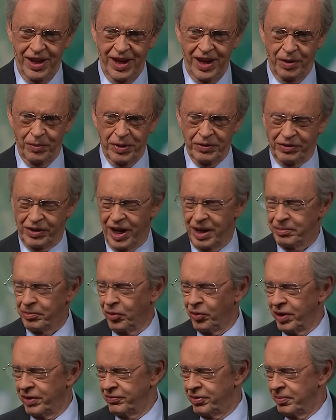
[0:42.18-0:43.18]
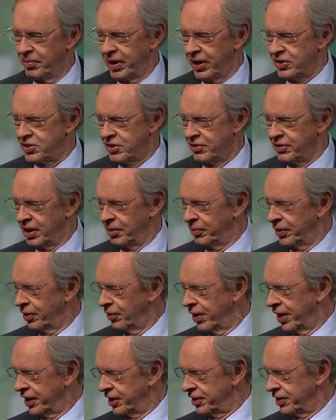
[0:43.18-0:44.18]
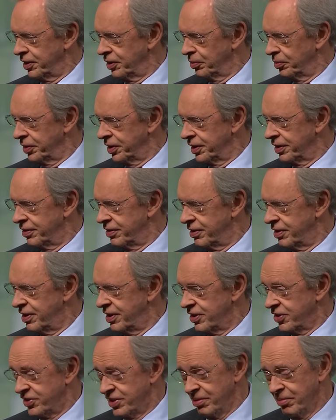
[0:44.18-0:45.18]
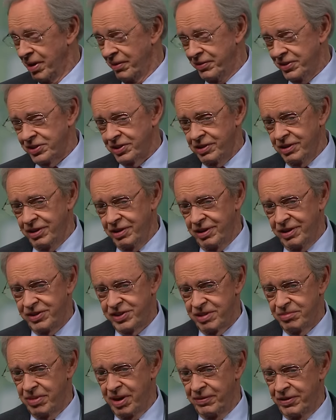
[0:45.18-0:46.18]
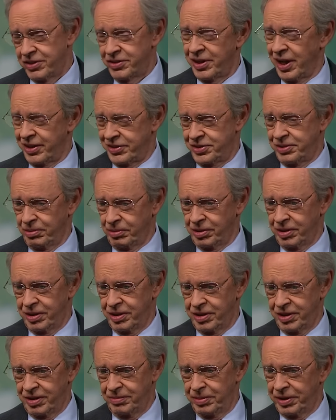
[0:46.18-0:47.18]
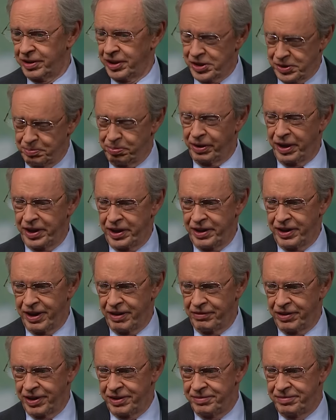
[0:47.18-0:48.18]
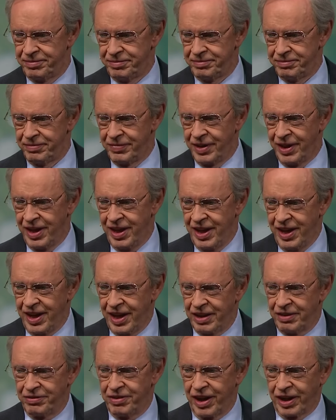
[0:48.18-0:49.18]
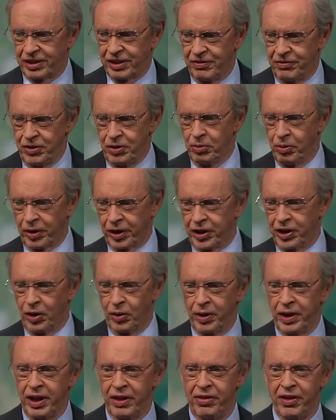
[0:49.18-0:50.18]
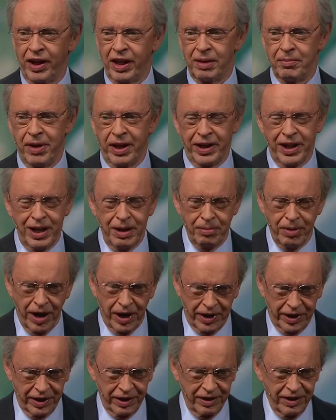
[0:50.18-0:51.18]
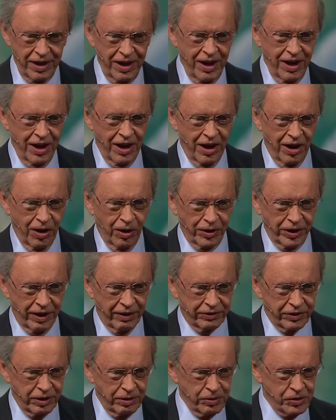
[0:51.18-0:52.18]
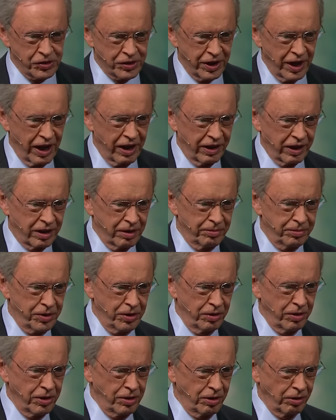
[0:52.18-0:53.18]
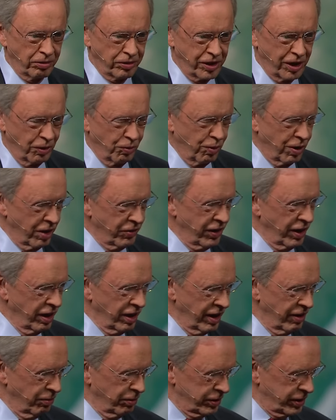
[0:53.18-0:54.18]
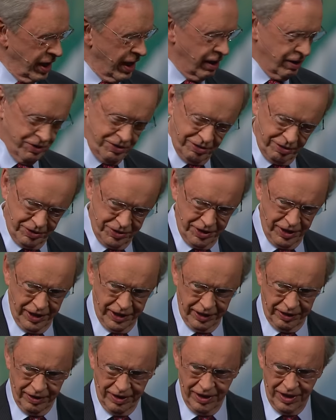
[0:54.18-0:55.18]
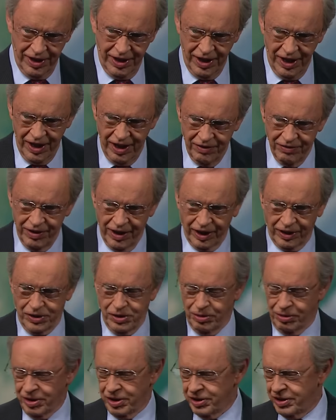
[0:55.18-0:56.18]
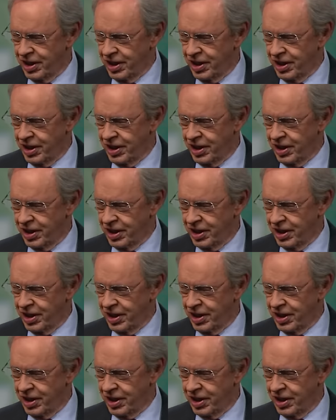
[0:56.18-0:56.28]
We've got more information than we know how to deal with. Some of it's good, some of it's not so good, but there's plenty of it. In fact, if you want to know anything about anybody, all you have to do is sit down at the computer. You can tell where they live, what the house looks like. In fact, you can